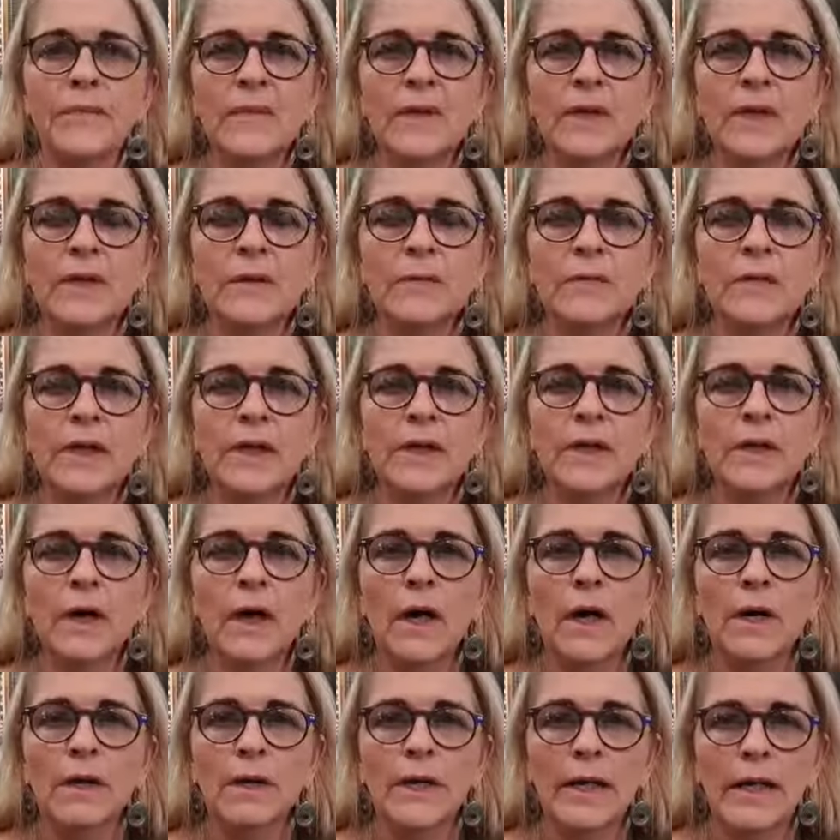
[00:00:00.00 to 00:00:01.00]
when
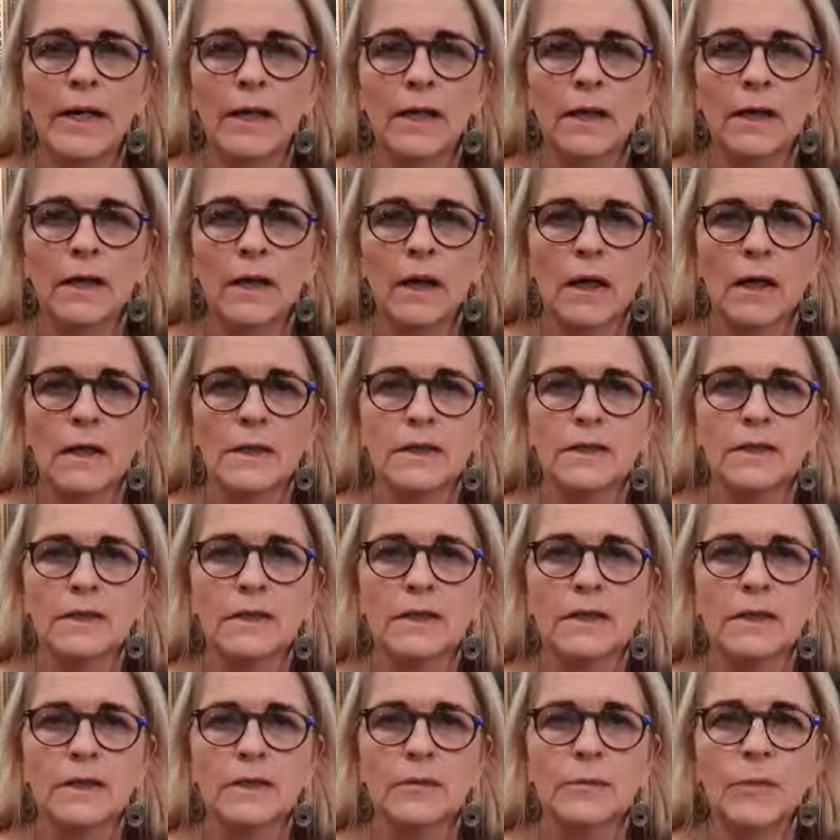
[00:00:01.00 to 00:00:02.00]
I recognize
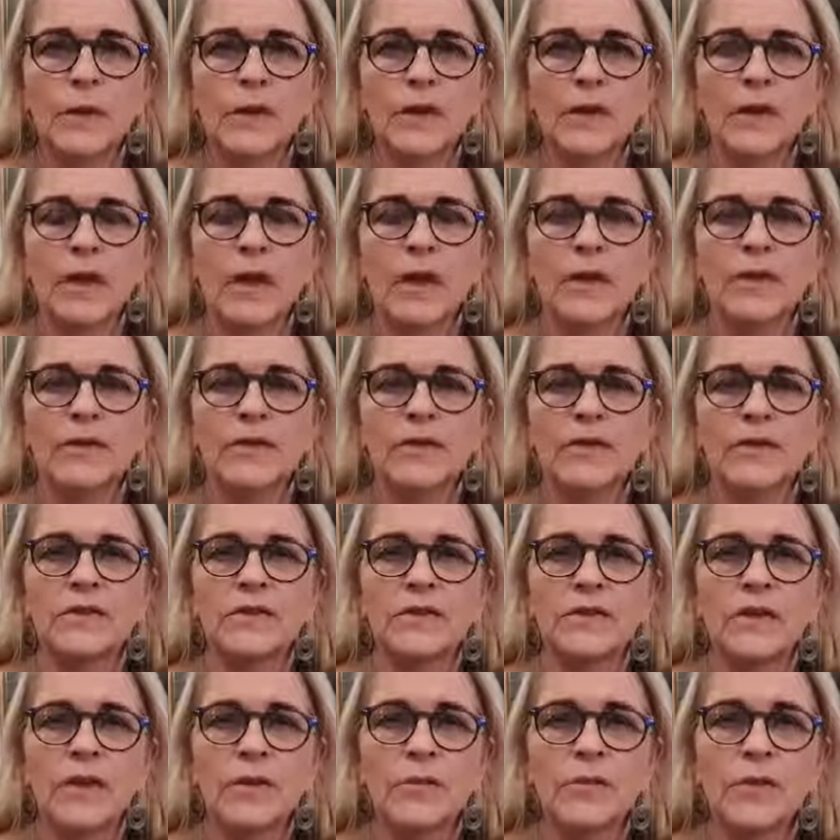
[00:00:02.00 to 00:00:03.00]
that my client is
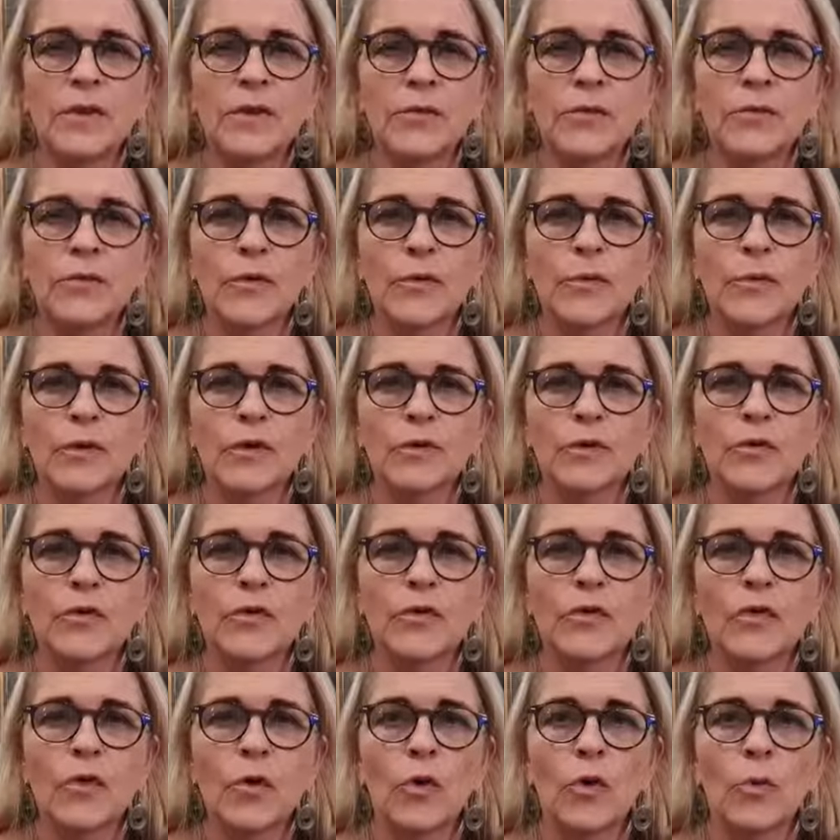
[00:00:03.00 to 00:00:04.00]
suffering from a
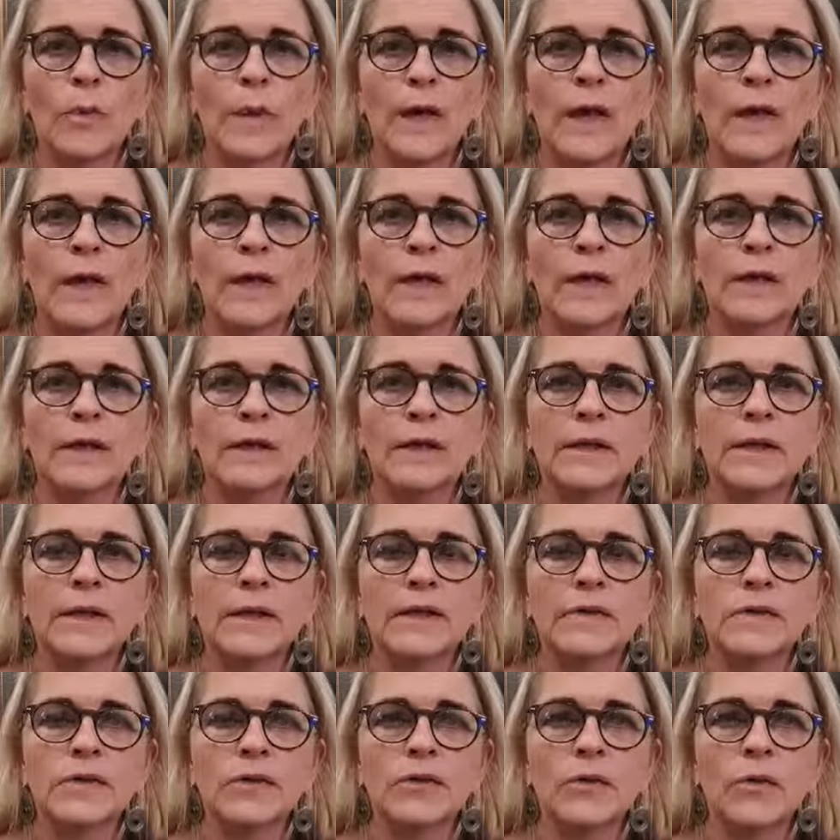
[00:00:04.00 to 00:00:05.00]
trauma
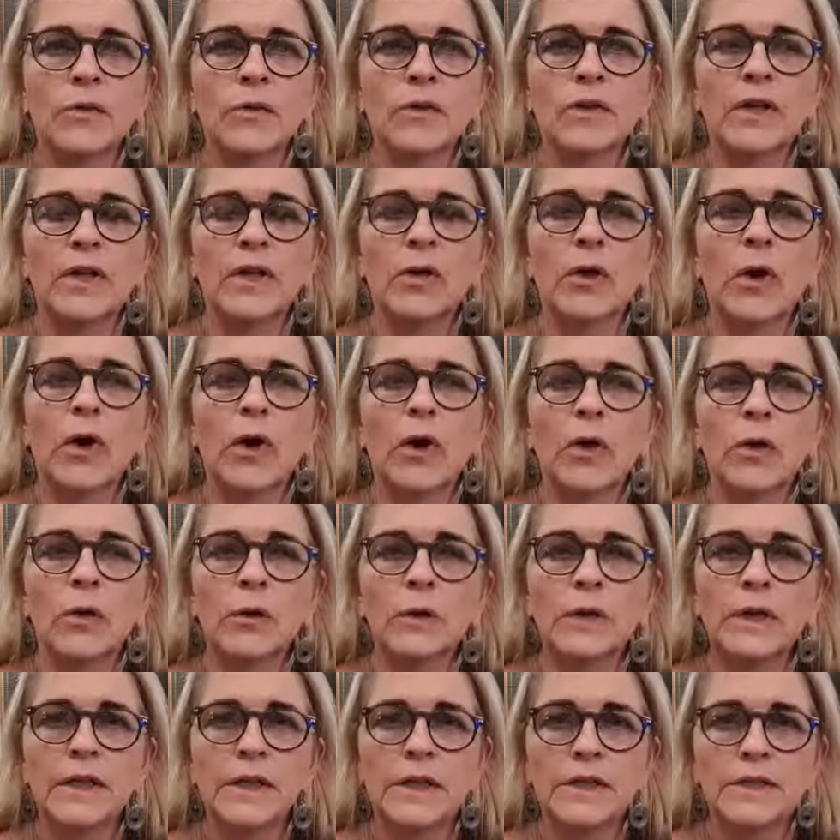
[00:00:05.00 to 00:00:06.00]
that's not their
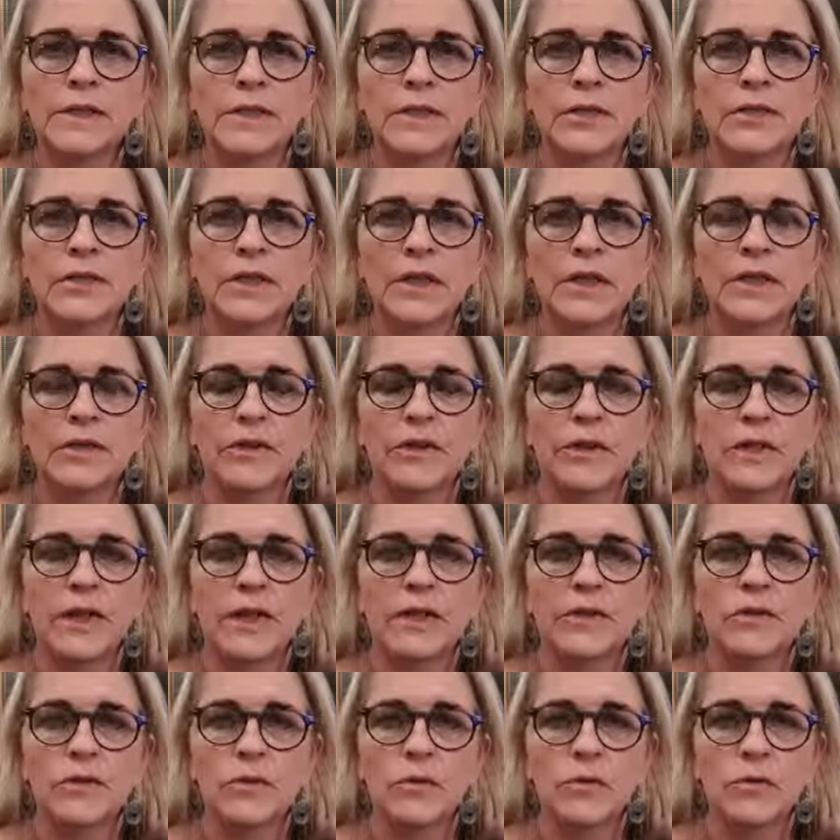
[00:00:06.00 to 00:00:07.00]
own, it's a
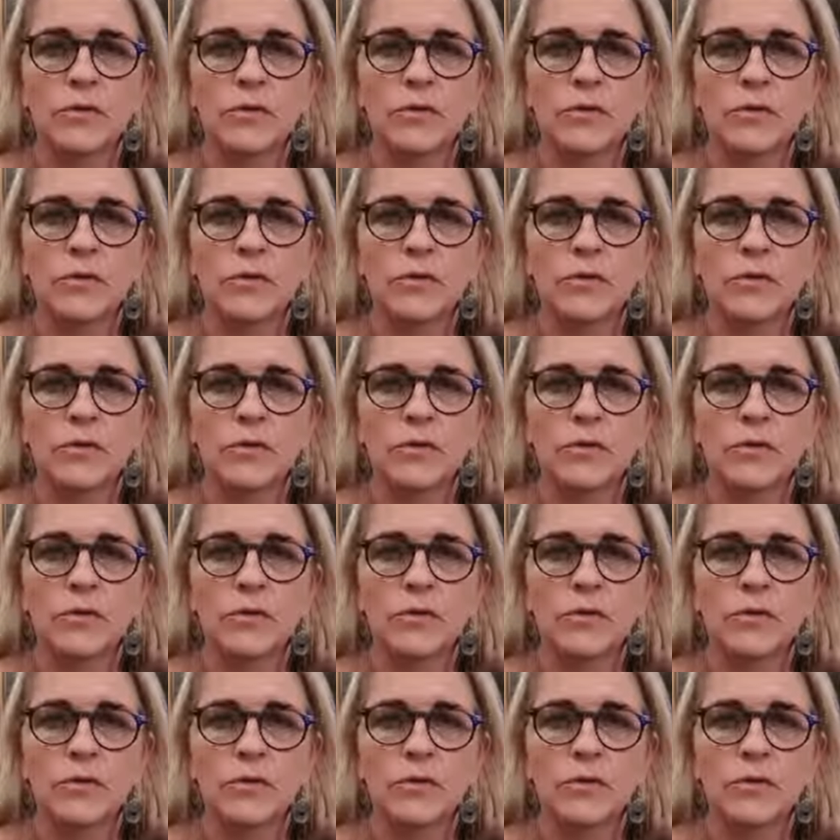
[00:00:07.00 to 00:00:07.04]
generational